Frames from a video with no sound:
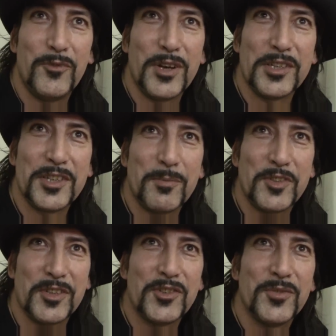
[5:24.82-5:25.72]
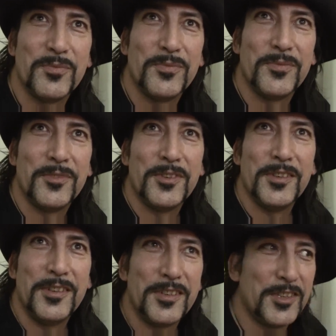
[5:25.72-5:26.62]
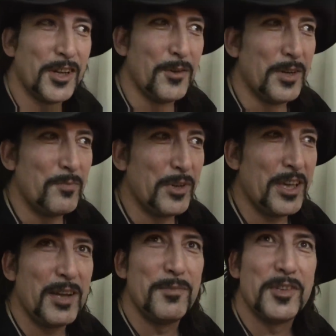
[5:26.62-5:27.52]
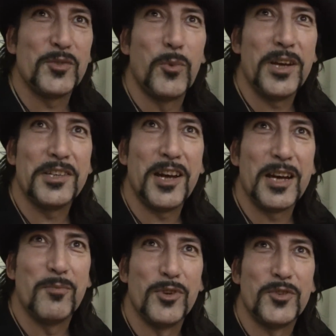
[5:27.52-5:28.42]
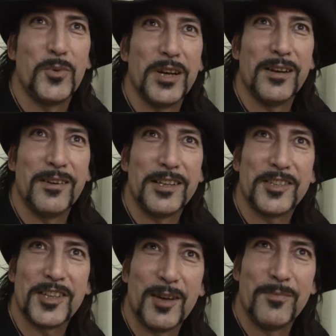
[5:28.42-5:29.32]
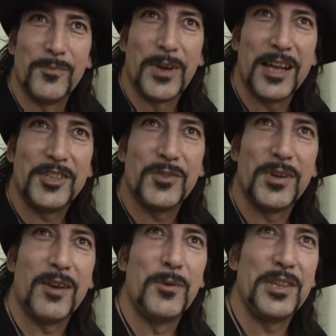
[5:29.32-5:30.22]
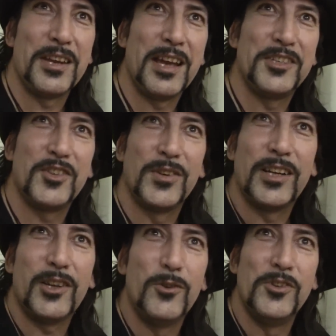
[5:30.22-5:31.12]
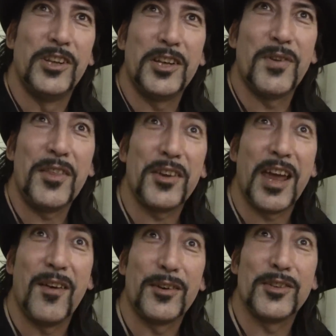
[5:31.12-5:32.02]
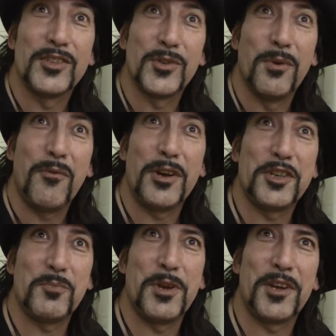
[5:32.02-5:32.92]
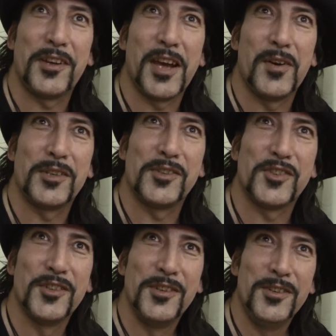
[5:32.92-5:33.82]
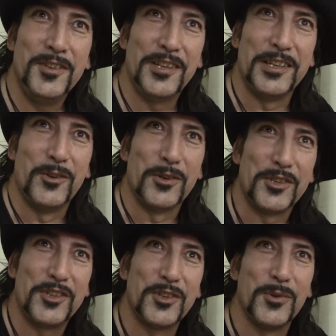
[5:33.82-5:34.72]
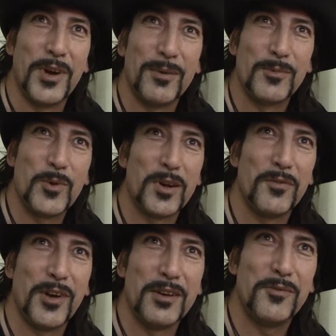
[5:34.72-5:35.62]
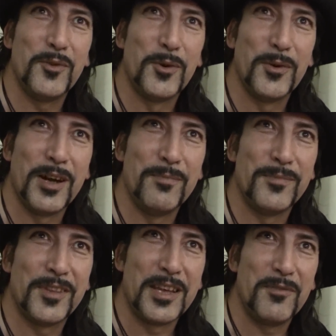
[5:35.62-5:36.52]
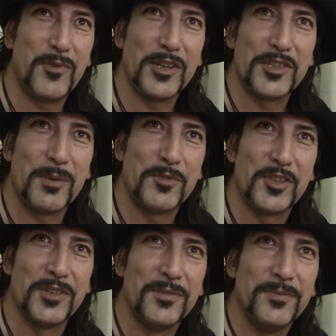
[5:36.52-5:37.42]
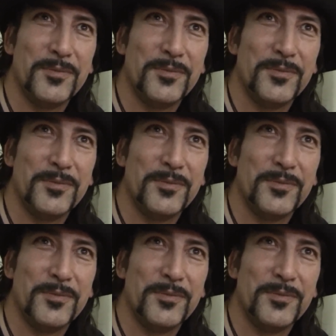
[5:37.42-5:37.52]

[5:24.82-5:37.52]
French subsidies. So it became this weird hybrid where it's we then had to include a lot of other characters who were French-speaking characters in order to qualify for the French subsidy,